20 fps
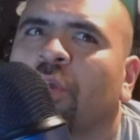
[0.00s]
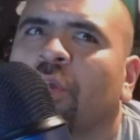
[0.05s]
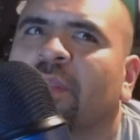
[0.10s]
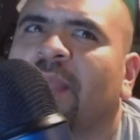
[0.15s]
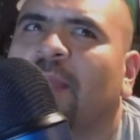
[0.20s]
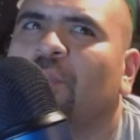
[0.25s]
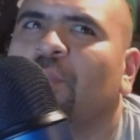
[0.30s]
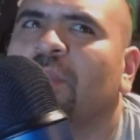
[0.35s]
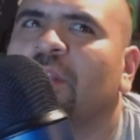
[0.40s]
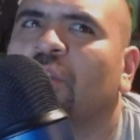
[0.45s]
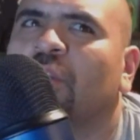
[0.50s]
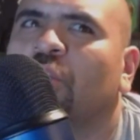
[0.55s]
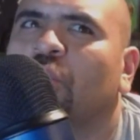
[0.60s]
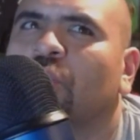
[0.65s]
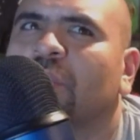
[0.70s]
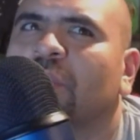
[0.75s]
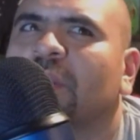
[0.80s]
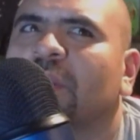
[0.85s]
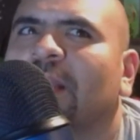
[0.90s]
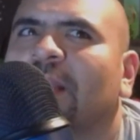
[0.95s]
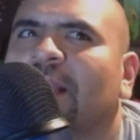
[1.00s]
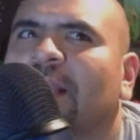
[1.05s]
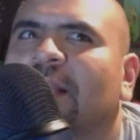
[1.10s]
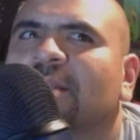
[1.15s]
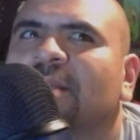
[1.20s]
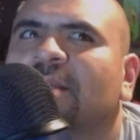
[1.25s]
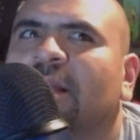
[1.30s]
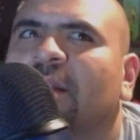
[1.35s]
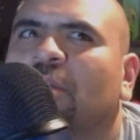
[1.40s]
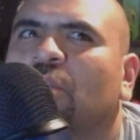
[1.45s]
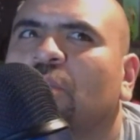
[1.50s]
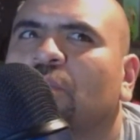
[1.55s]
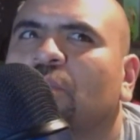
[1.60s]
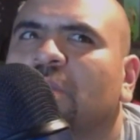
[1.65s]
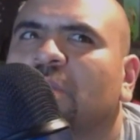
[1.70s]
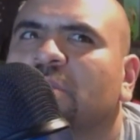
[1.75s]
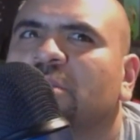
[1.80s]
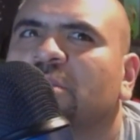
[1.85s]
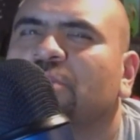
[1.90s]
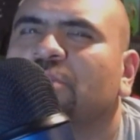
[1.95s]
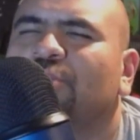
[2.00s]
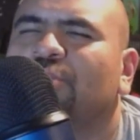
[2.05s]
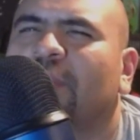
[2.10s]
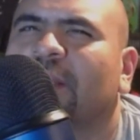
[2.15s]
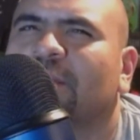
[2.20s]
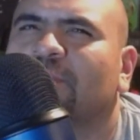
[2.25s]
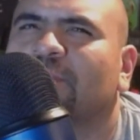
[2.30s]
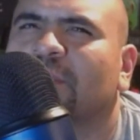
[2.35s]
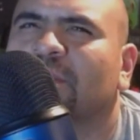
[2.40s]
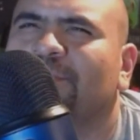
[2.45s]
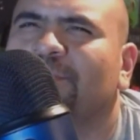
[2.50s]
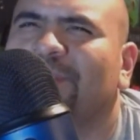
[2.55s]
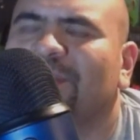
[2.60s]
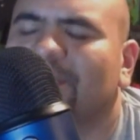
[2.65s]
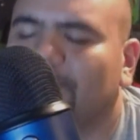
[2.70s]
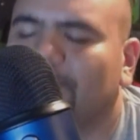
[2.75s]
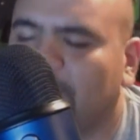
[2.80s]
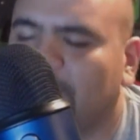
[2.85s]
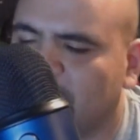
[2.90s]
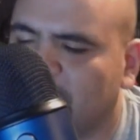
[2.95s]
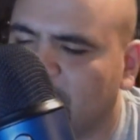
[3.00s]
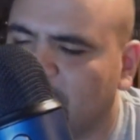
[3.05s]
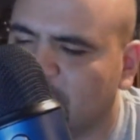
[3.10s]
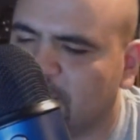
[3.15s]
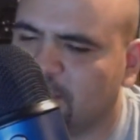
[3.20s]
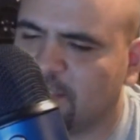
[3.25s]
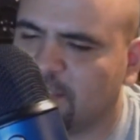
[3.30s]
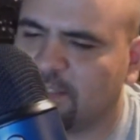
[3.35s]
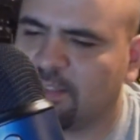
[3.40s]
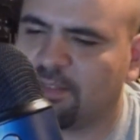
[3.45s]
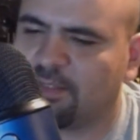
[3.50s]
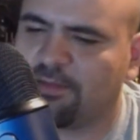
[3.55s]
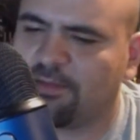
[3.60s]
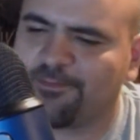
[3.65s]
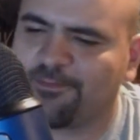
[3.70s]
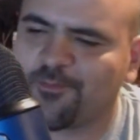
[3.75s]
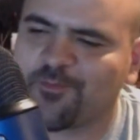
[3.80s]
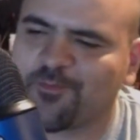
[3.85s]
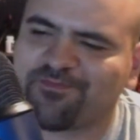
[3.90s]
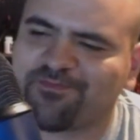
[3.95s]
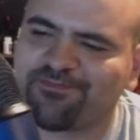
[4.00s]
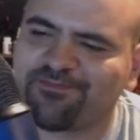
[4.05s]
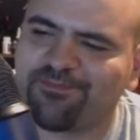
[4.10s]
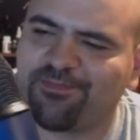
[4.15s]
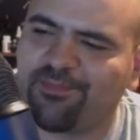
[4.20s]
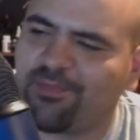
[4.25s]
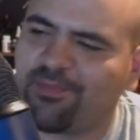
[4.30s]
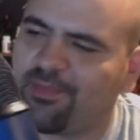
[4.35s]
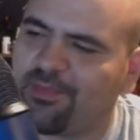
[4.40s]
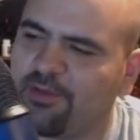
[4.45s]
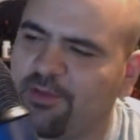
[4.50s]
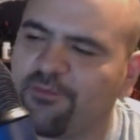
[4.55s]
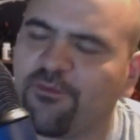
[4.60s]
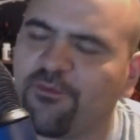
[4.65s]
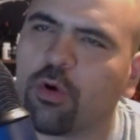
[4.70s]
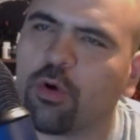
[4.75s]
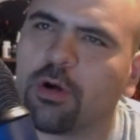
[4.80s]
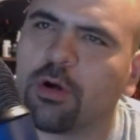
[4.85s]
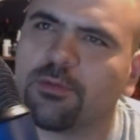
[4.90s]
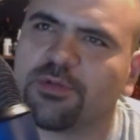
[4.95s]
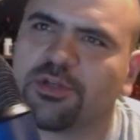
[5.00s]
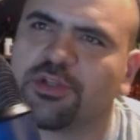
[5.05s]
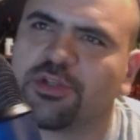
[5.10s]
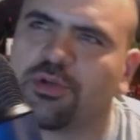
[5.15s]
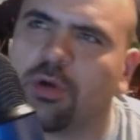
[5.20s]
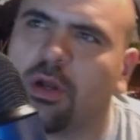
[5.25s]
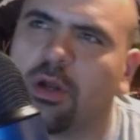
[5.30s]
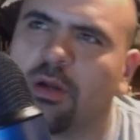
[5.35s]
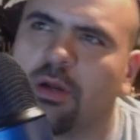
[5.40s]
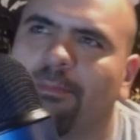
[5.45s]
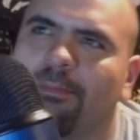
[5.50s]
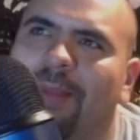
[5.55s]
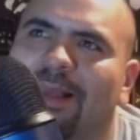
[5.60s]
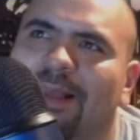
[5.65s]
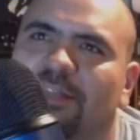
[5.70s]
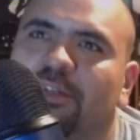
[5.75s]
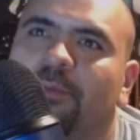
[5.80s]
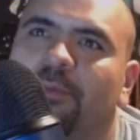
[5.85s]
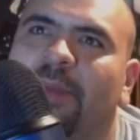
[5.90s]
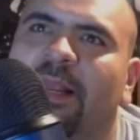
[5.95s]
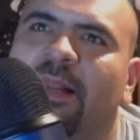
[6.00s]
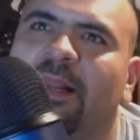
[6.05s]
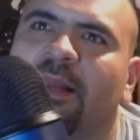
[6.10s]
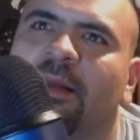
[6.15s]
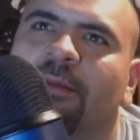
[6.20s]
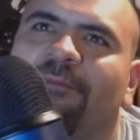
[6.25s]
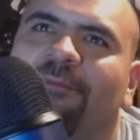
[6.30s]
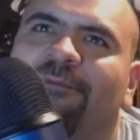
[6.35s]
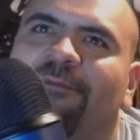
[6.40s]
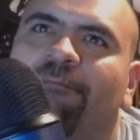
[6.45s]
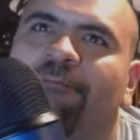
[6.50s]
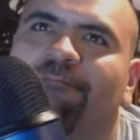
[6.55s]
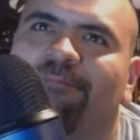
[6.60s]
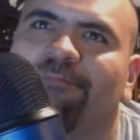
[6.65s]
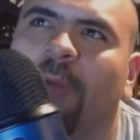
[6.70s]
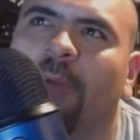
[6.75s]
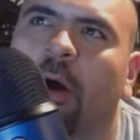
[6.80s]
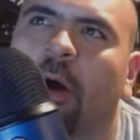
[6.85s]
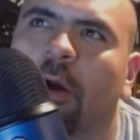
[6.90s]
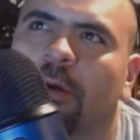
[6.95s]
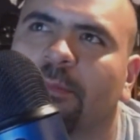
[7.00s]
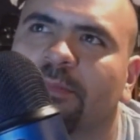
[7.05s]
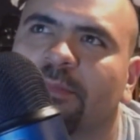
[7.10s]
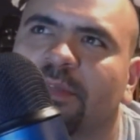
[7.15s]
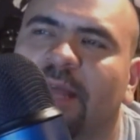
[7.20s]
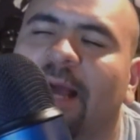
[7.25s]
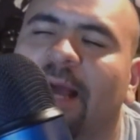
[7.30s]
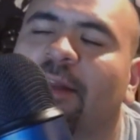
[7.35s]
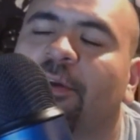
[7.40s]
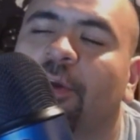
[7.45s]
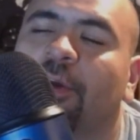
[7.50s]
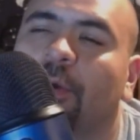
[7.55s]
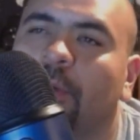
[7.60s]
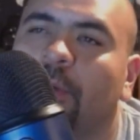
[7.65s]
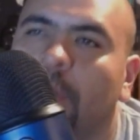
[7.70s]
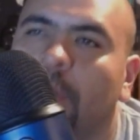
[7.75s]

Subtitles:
I really don't know what, like I said, I don't know what Dungeons and Dragons muscles means. I'm guessing it's just their forearms are strong, masturbating arms. I don't know.